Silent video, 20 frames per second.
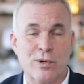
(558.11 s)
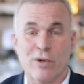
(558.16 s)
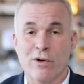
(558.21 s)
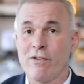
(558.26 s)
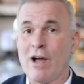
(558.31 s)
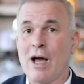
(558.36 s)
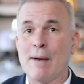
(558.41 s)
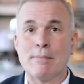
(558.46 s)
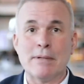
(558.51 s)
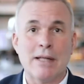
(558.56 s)
or if
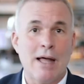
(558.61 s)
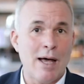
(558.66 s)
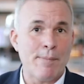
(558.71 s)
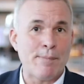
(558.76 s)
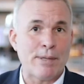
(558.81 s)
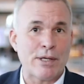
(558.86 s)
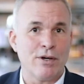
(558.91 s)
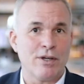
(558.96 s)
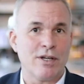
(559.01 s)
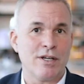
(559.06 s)
I'm
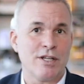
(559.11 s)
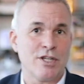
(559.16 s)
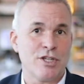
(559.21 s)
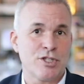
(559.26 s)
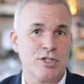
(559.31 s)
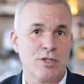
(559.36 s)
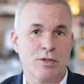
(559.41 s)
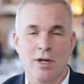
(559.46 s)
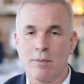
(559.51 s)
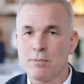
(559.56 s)
lobbying on an
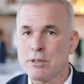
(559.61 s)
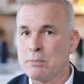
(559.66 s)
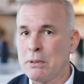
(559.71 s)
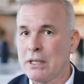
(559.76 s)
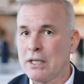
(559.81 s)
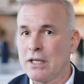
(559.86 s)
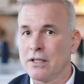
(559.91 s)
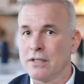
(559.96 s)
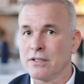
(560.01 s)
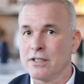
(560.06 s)
issue and I'm
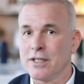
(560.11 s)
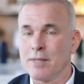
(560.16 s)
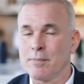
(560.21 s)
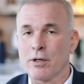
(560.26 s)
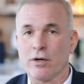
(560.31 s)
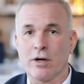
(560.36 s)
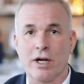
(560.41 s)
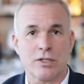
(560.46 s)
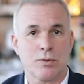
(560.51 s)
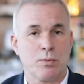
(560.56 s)
speaking to
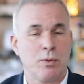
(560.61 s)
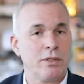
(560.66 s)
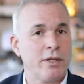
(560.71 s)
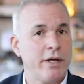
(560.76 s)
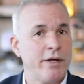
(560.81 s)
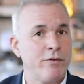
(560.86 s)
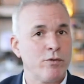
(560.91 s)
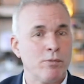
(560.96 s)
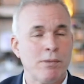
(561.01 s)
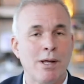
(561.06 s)
Democrats one
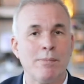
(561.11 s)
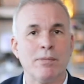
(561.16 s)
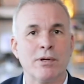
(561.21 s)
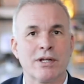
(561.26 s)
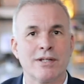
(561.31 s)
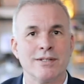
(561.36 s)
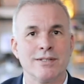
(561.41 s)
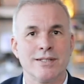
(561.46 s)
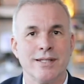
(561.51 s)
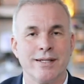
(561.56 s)
day and
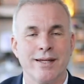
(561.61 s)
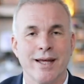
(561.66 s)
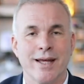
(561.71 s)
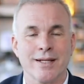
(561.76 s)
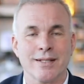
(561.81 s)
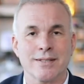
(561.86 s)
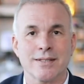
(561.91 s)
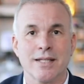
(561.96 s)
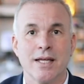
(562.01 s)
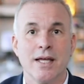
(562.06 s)
Republicans the
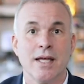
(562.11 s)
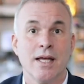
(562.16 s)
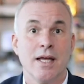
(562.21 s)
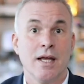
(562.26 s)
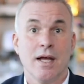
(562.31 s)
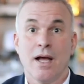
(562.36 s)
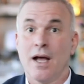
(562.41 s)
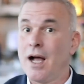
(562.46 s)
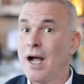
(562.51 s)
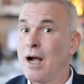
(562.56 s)
next,
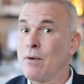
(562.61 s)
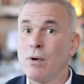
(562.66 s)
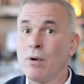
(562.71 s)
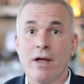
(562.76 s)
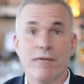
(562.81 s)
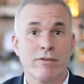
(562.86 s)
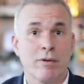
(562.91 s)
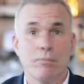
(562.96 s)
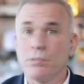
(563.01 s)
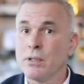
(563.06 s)
I will
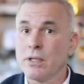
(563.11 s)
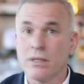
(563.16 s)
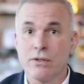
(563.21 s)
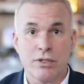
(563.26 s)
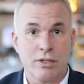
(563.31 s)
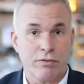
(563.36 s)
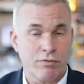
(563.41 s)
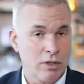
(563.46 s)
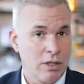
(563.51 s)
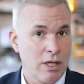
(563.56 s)
have completely
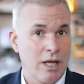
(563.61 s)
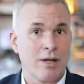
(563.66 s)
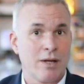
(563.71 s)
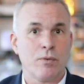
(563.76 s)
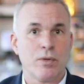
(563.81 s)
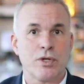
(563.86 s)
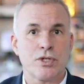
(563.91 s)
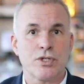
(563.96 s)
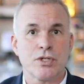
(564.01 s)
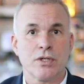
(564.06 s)
different
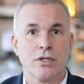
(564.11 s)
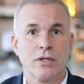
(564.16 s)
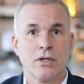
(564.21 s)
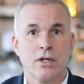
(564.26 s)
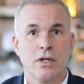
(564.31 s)
language